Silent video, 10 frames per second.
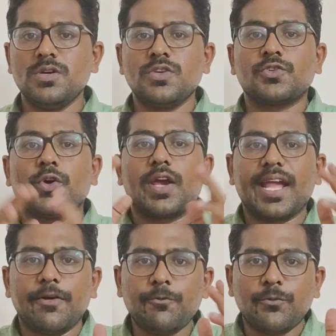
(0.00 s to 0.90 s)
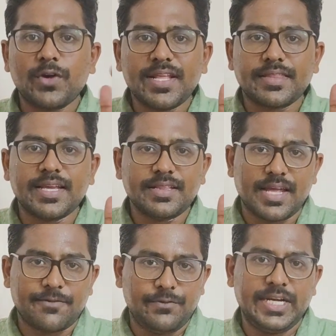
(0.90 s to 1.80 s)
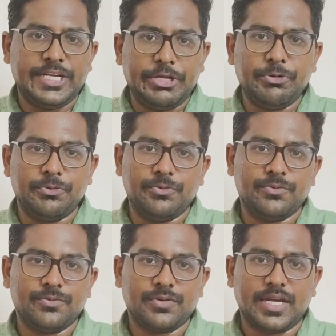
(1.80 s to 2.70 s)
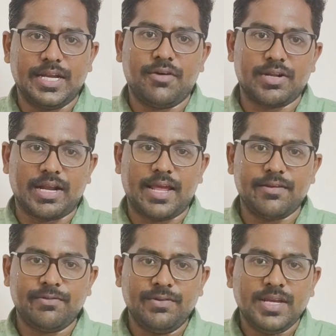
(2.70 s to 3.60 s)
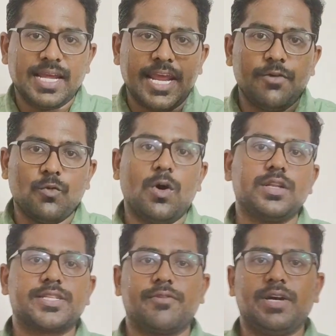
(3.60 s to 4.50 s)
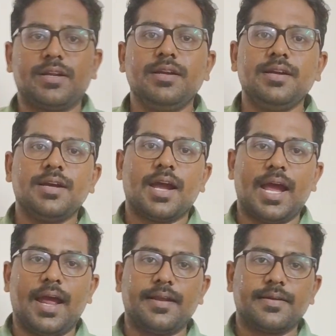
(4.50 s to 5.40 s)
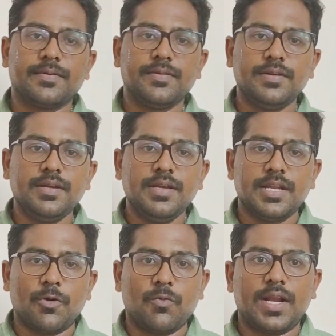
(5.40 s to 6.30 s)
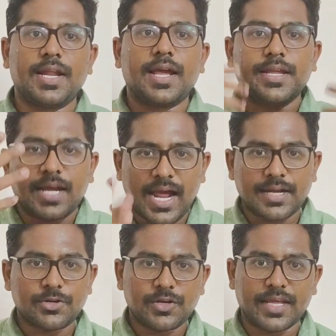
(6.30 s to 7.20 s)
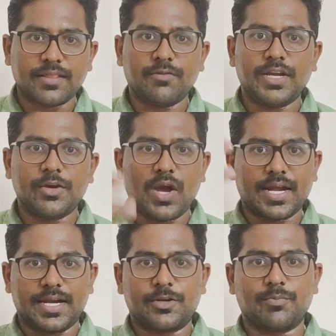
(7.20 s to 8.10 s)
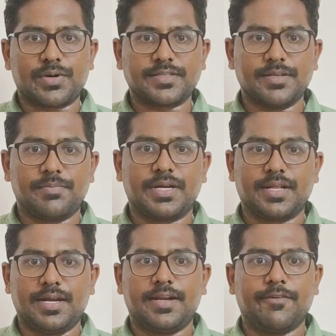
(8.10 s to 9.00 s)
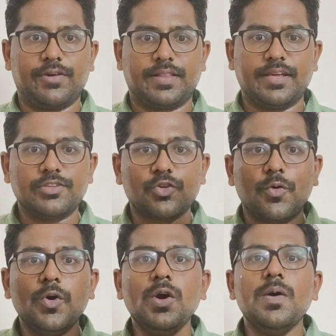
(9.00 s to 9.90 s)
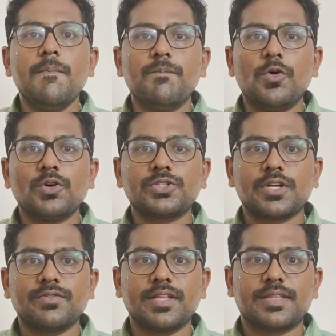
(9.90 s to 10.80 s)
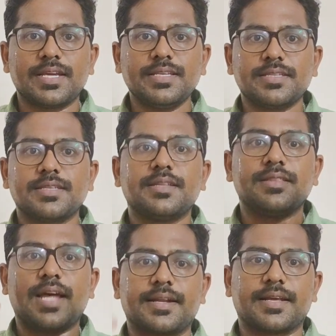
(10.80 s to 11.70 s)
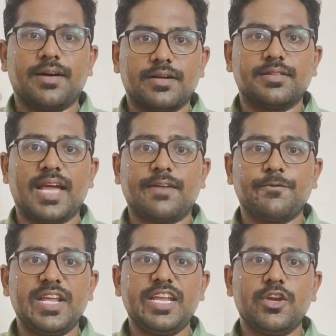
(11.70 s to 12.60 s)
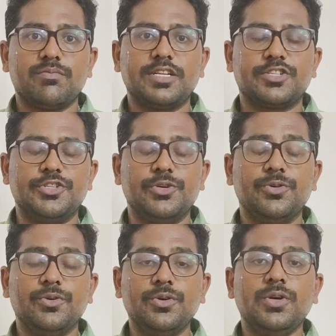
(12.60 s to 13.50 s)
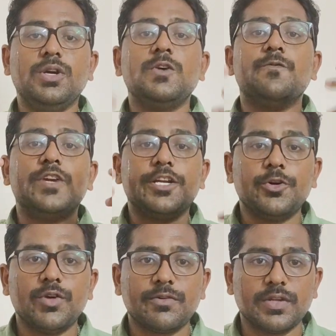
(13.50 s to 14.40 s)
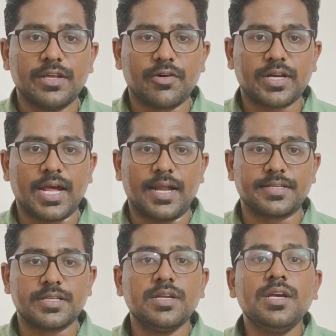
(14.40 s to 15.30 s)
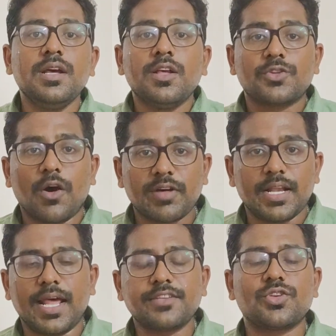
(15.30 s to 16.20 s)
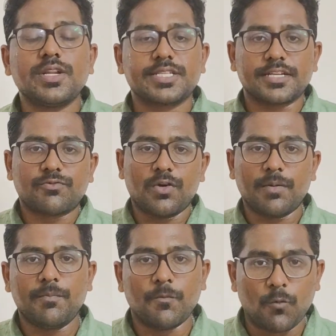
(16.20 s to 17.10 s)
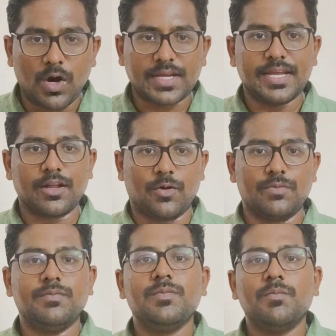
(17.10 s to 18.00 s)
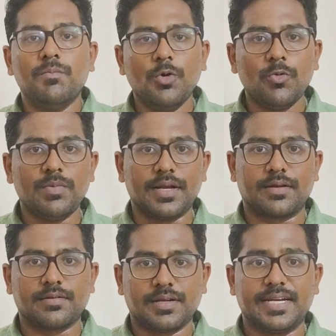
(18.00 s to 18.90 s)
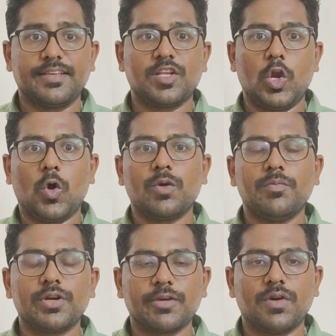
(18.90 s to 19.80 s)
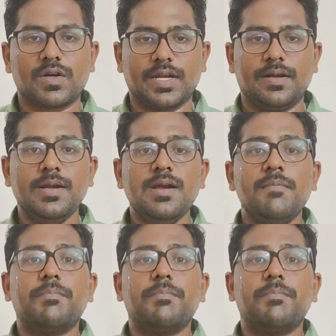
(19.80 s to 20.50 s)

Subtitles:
So everything that we do in our life involves our hand. Now when I had to take the video, I had to press a button and everything. So most of the things that we humans do, we do it with our hands. So our legs are just for walking around, movement. It is a locomotive organ.